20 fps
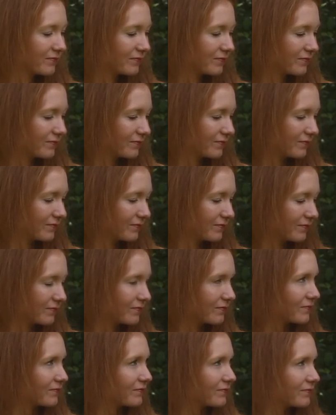
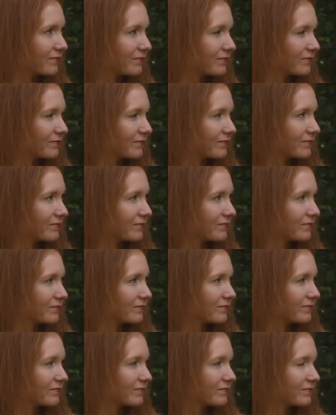
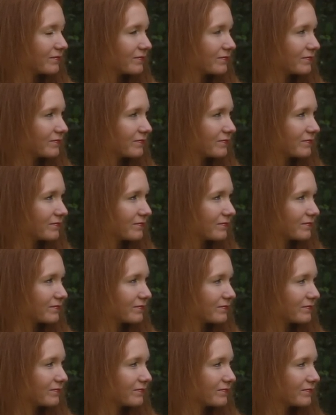
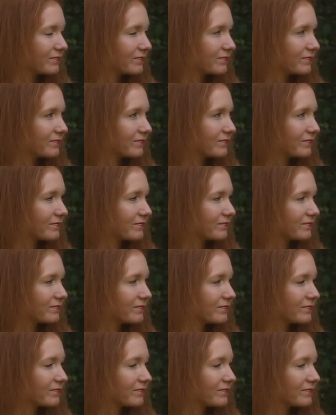
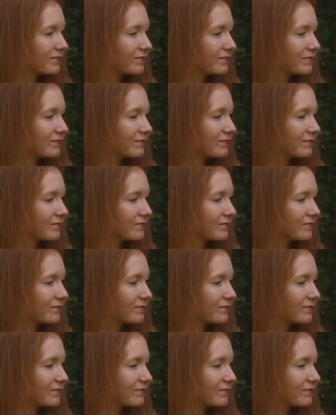No words are spoken by the person on screen.